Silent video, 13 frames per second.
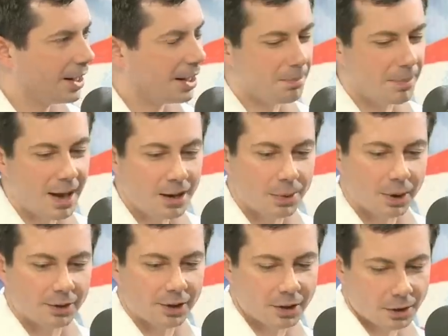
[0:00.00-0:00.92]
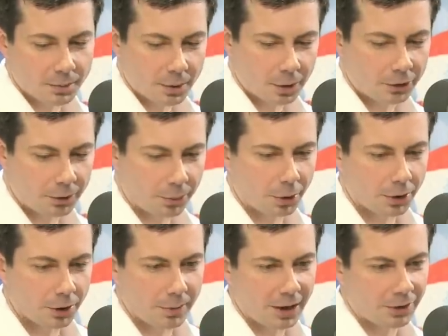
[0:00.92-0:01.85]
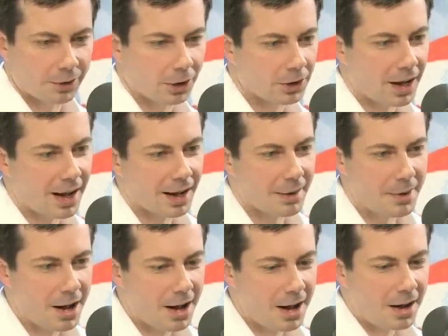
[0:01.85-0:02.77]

In many ways, I think the most important debates of our time